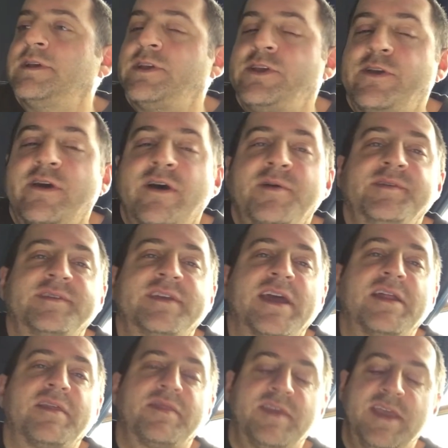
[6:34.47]
You always got
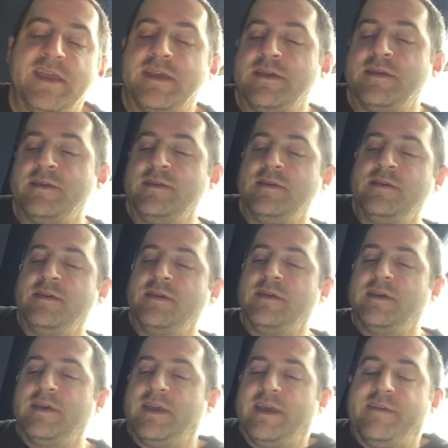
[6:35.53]
to think,
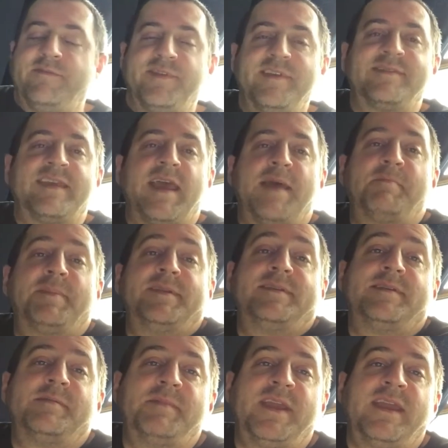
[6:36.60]
if this happened
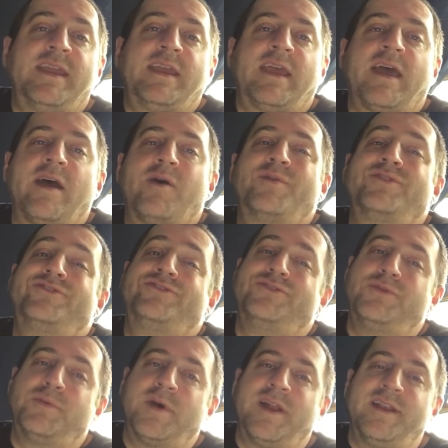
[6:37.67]
to me, how would you
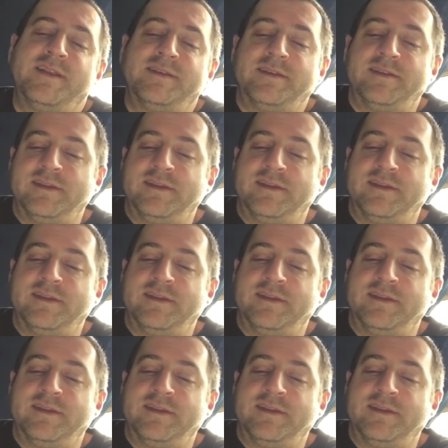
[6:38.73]
want it